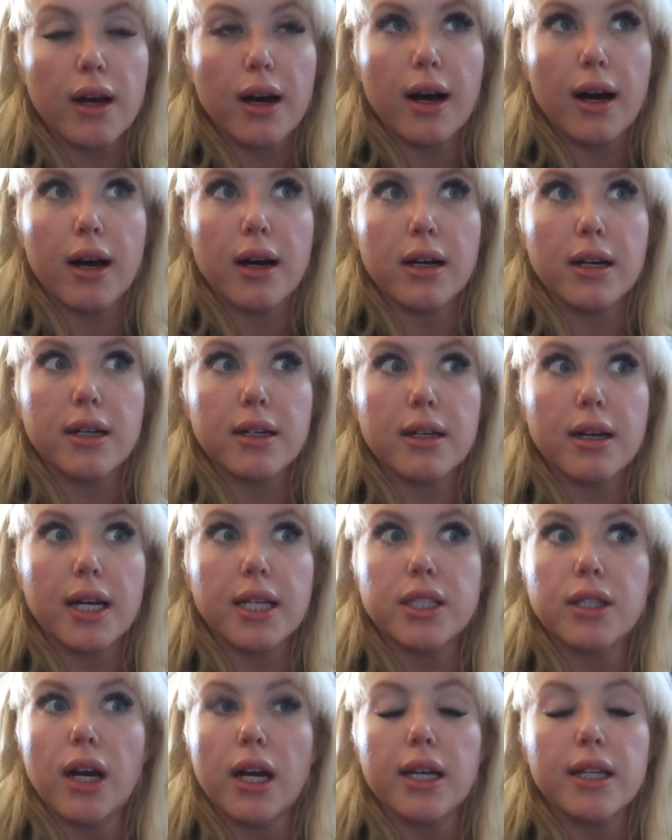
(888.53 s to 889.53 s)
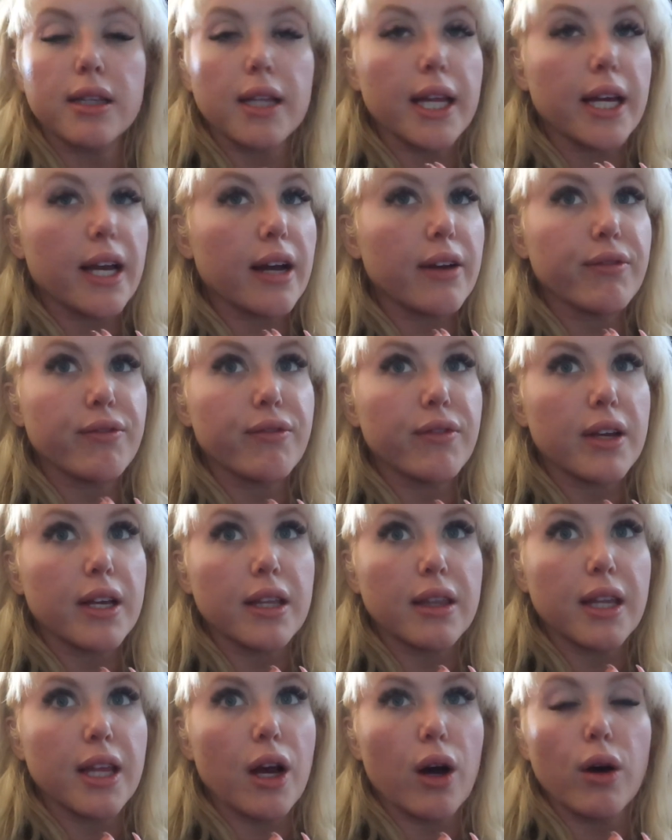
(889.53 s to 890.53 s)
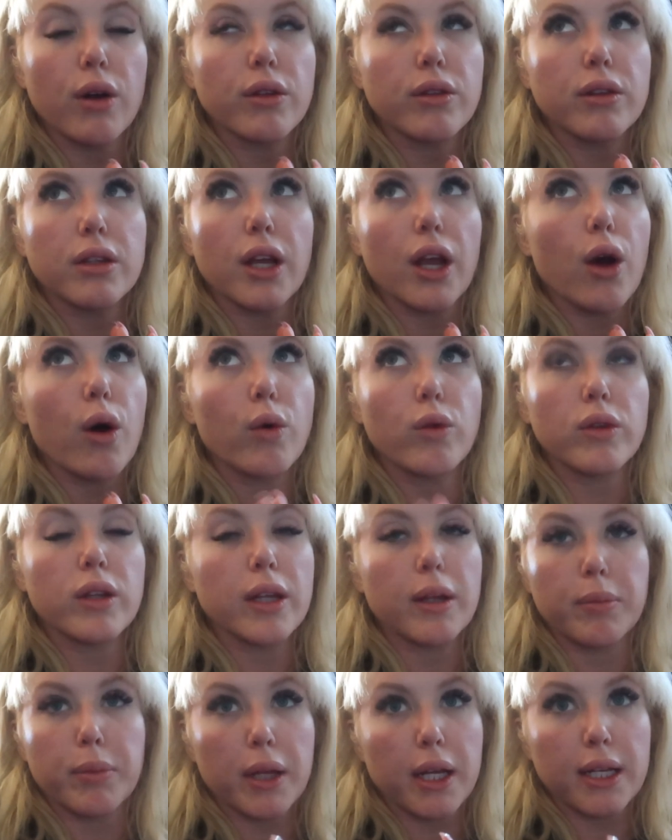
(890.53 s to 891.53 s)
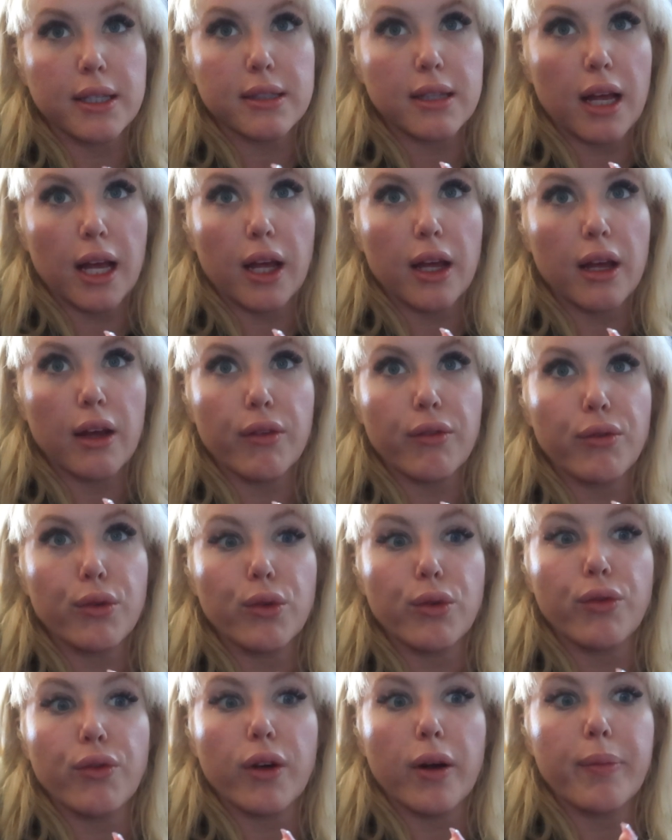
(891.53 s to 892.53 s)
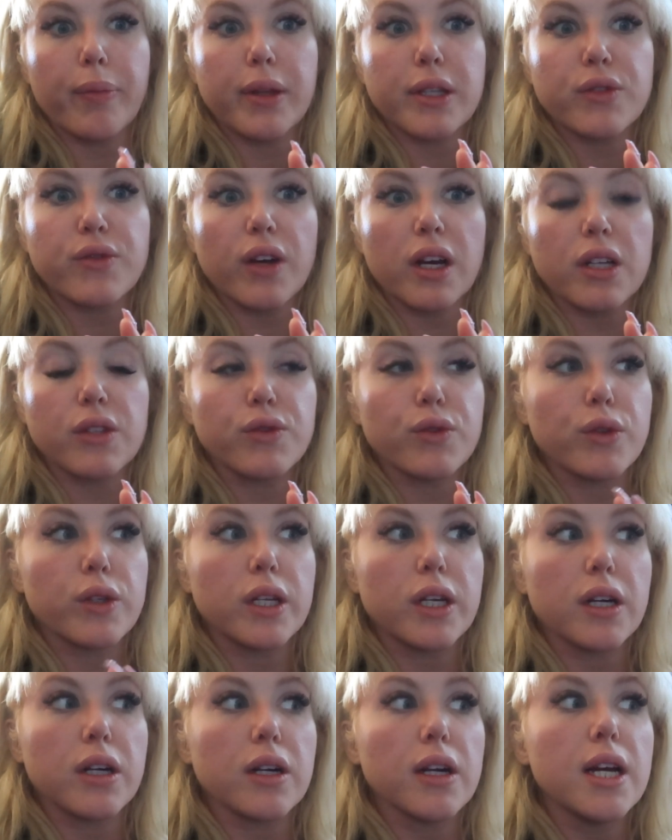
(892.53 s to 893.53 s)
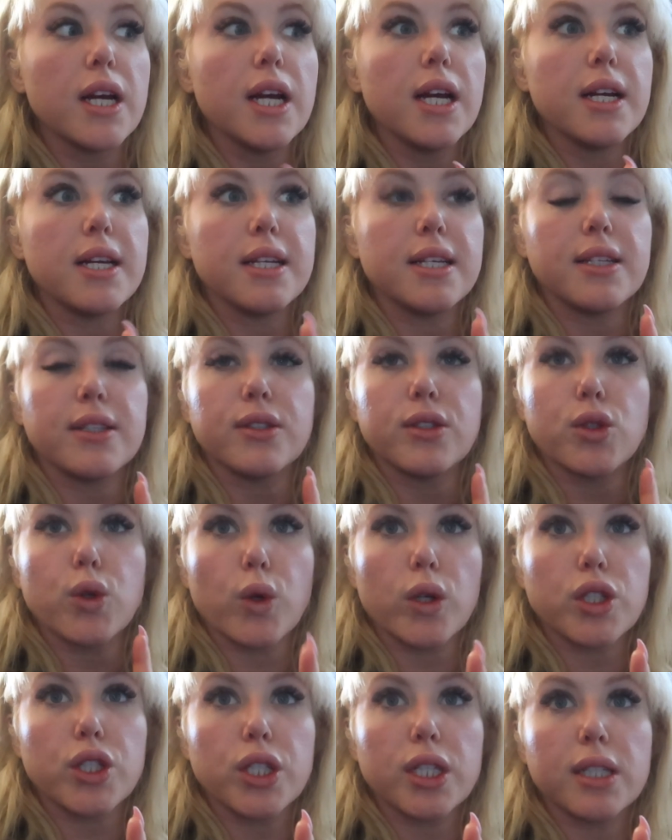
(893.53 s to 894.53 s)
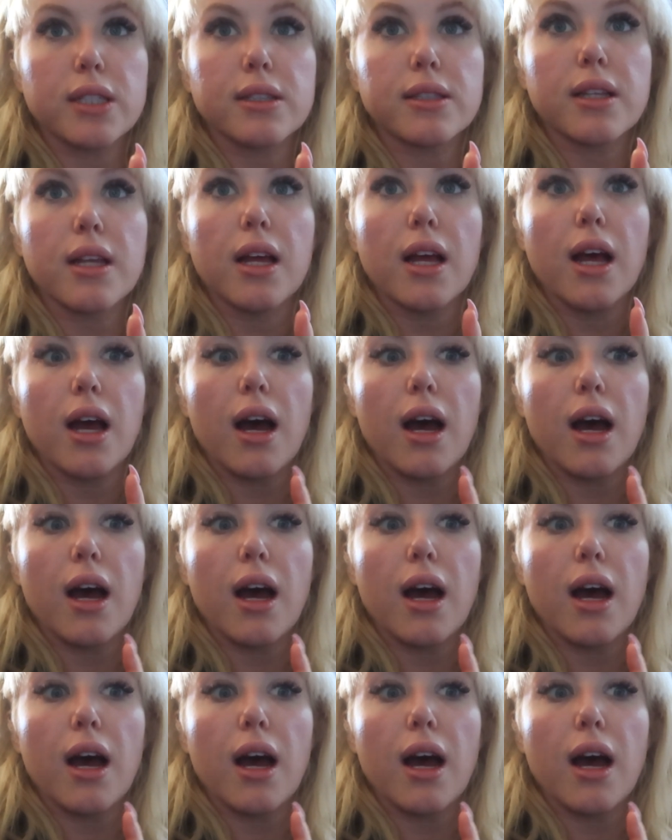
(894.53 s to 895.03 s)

Uh, I, I, like I the the only place I get food from that's fast food here is Torchy's,